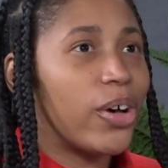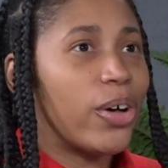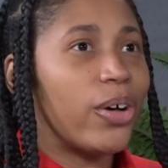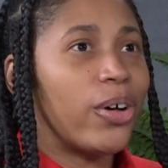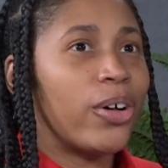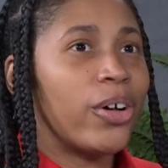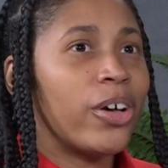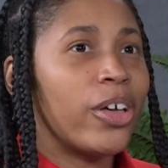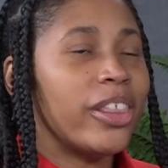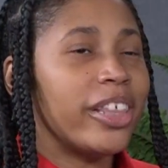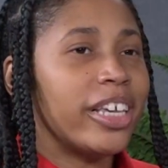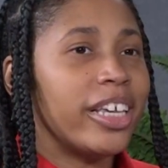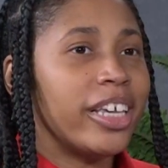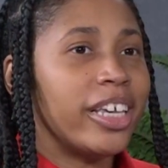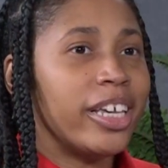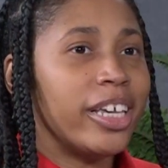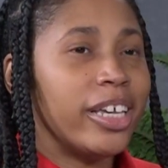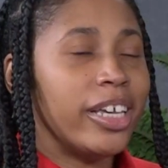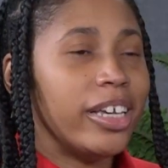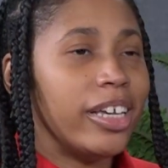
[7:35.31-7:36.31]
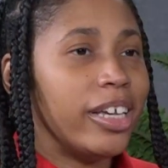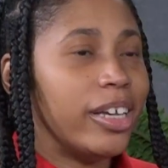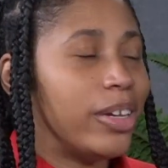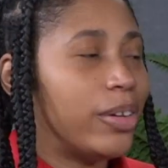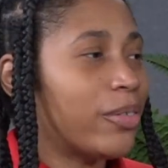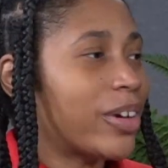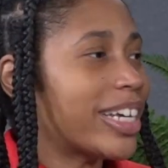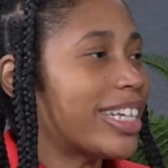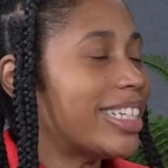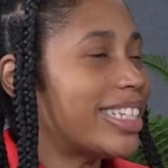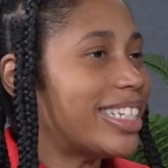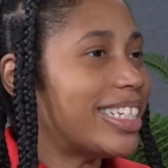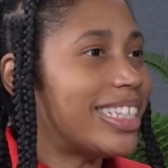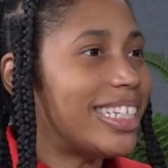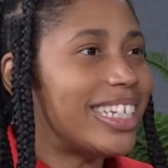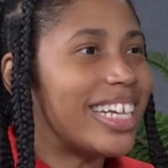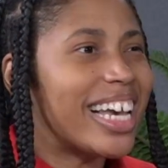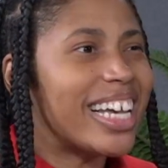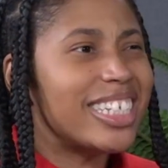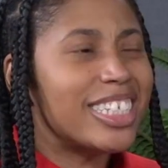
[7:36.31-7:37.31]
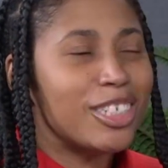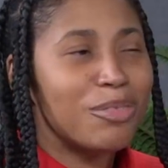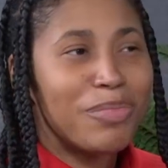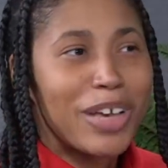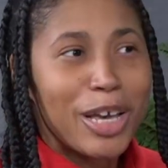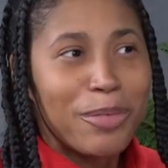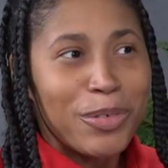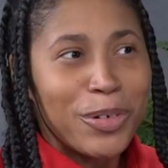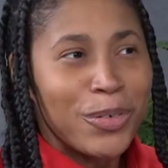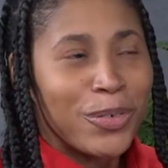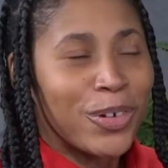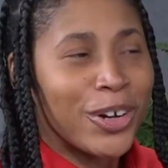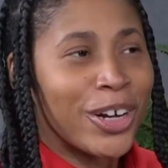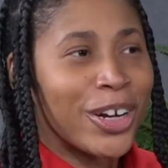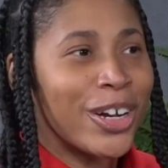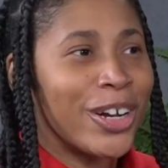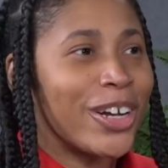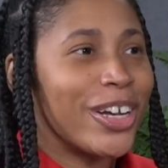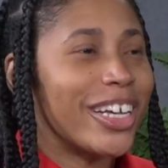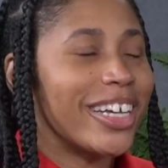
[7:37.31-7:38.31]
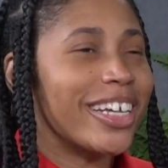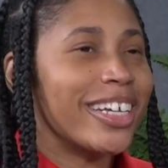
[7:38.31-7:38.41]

all the reconciliation paperwork,